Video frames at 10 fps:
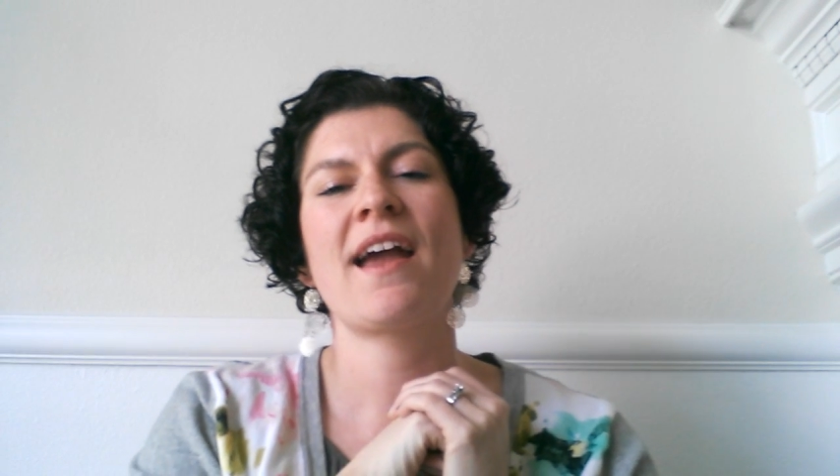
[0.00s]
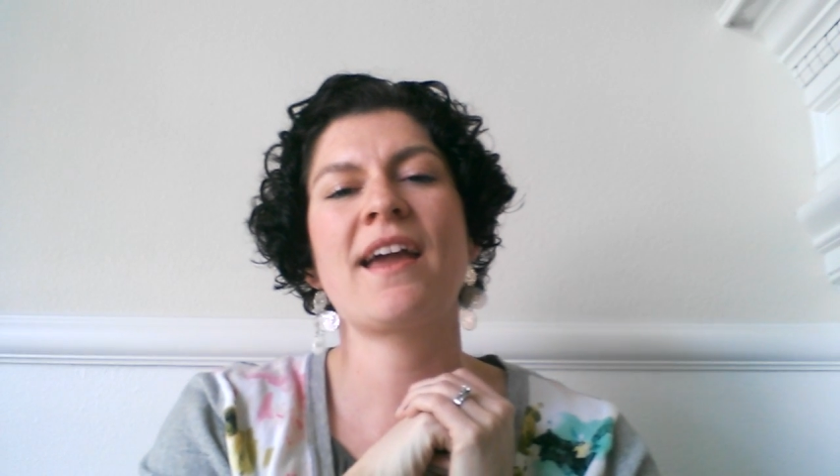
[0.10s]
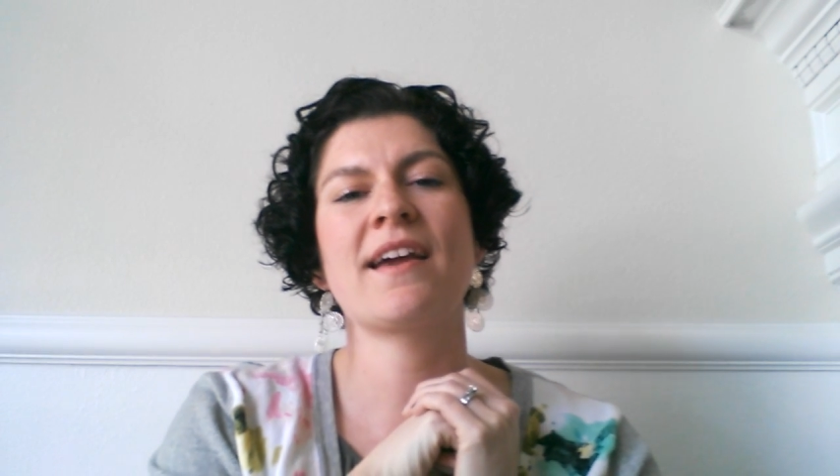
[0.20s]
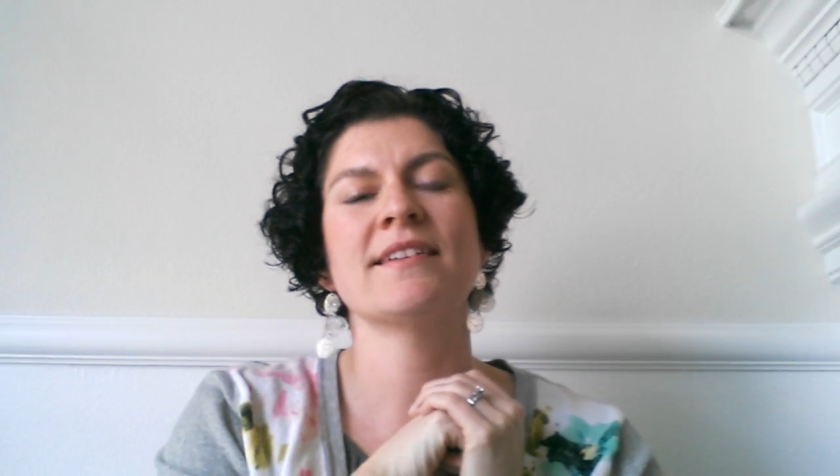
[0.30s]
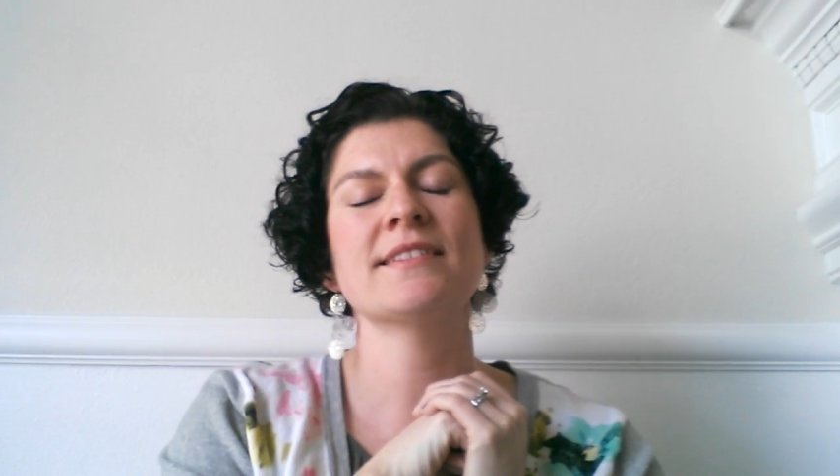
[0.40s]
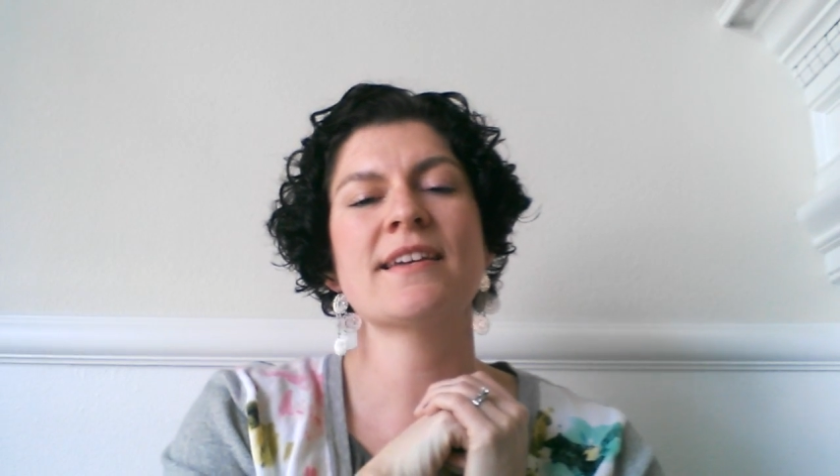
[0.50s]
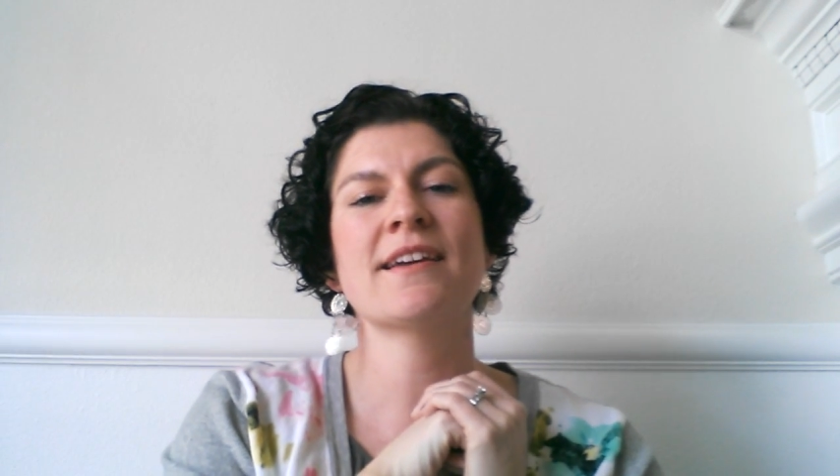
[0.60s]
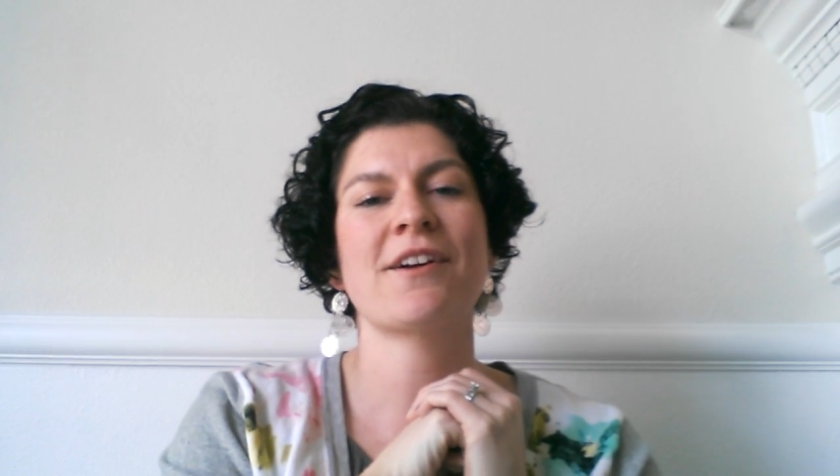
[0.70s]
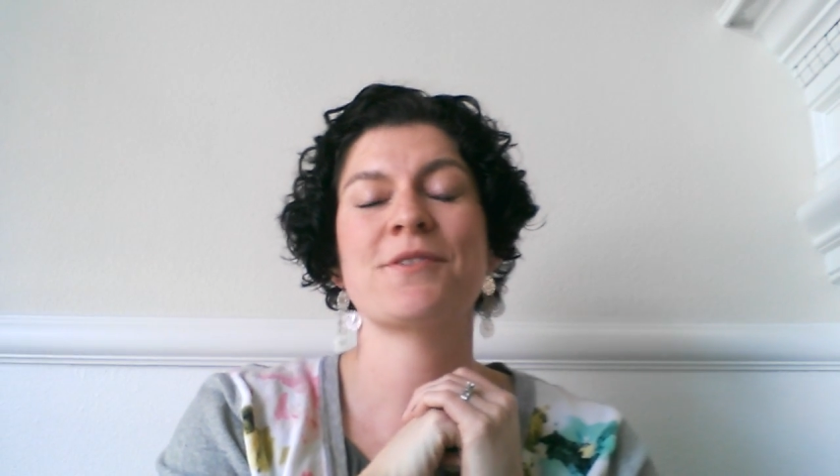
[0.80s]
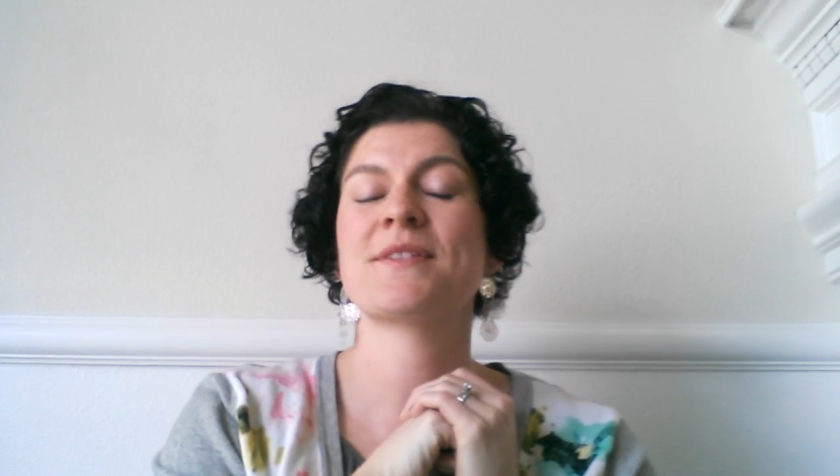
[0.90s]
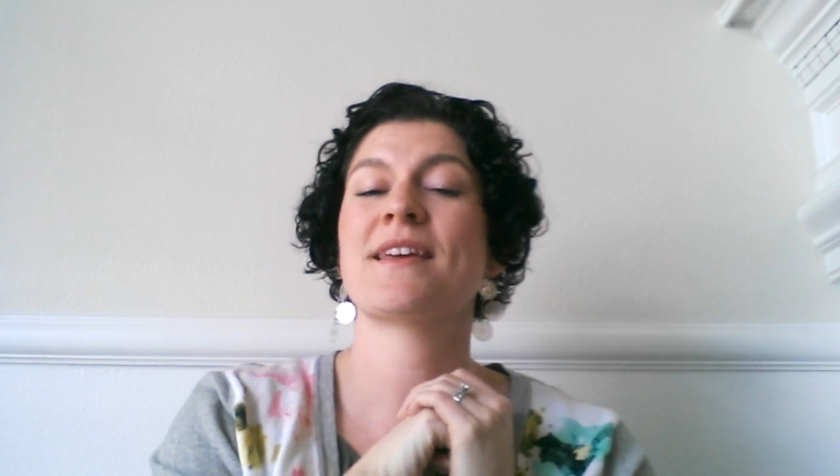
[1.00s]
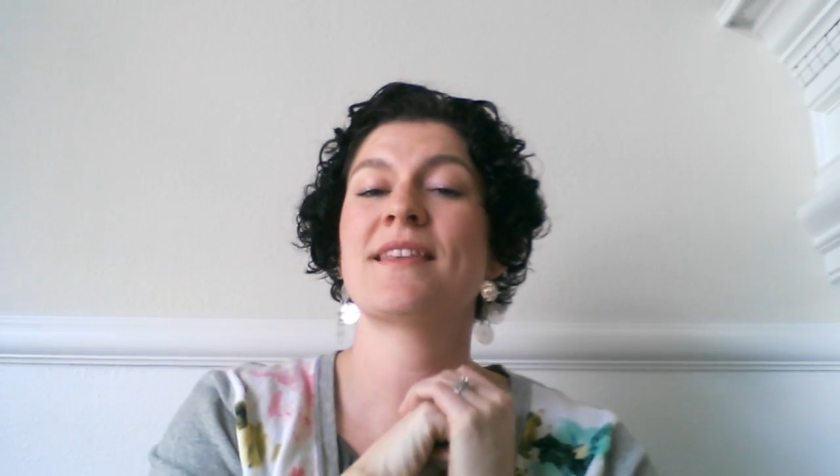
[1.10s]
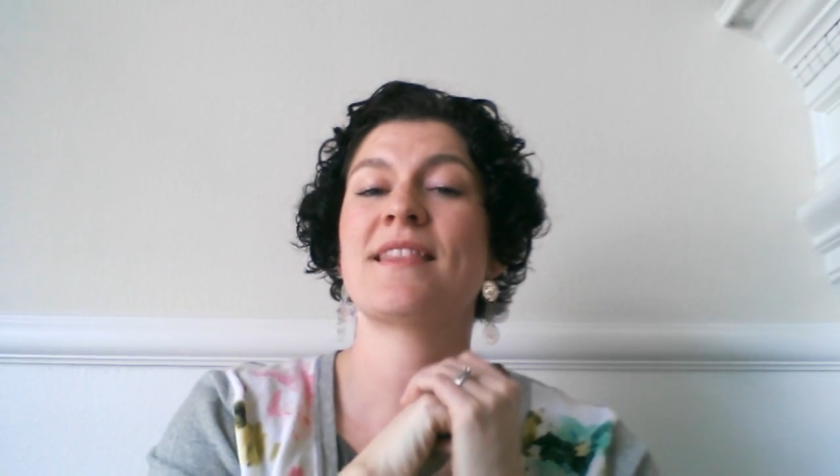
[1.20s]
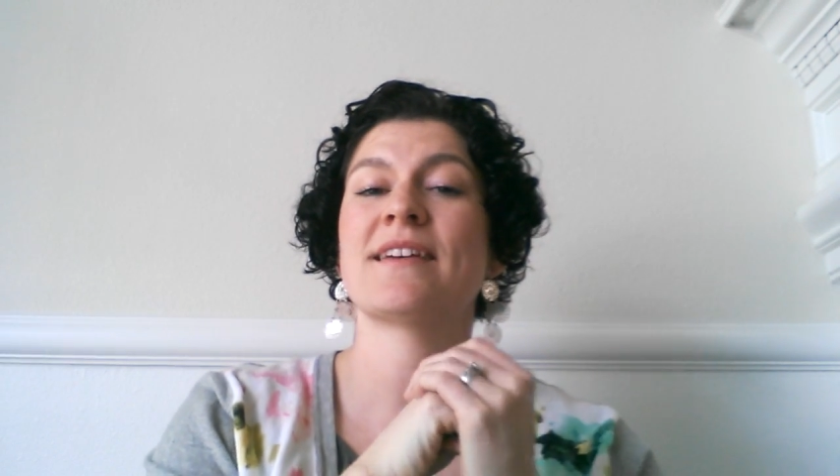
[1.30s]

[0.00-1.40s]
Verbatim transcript: And it goes like